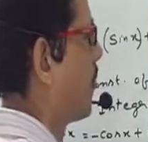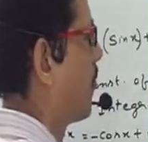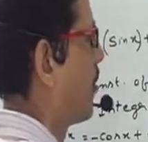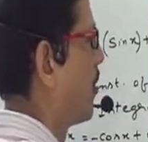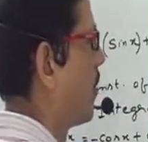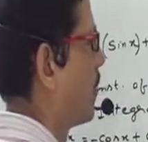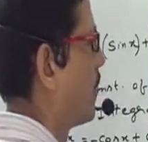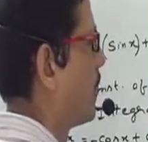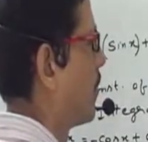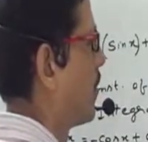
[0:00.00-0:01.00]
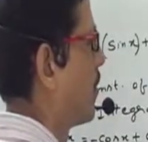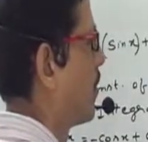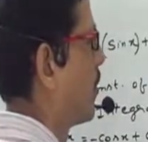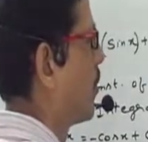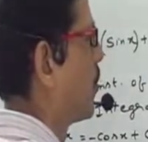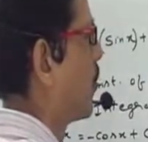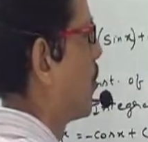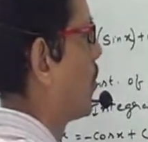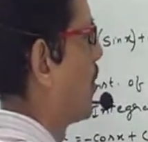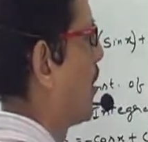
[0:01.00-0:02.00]
of
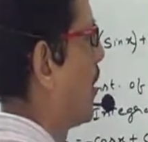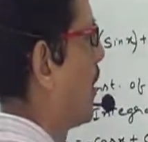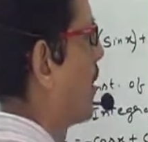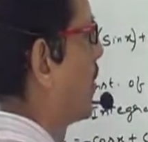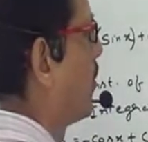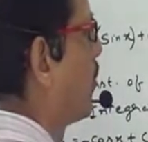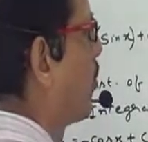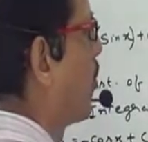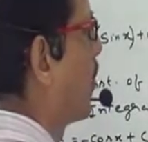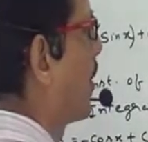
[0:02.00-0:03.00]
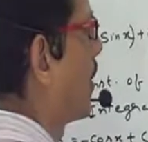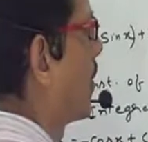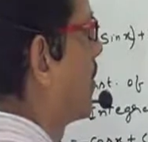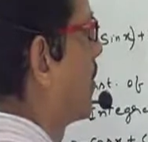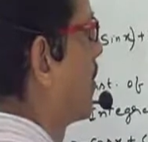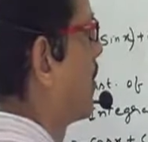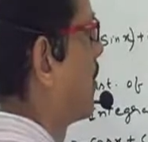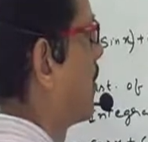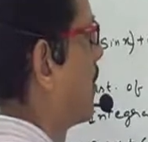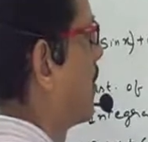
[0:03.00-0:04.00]
cosecant x into cot x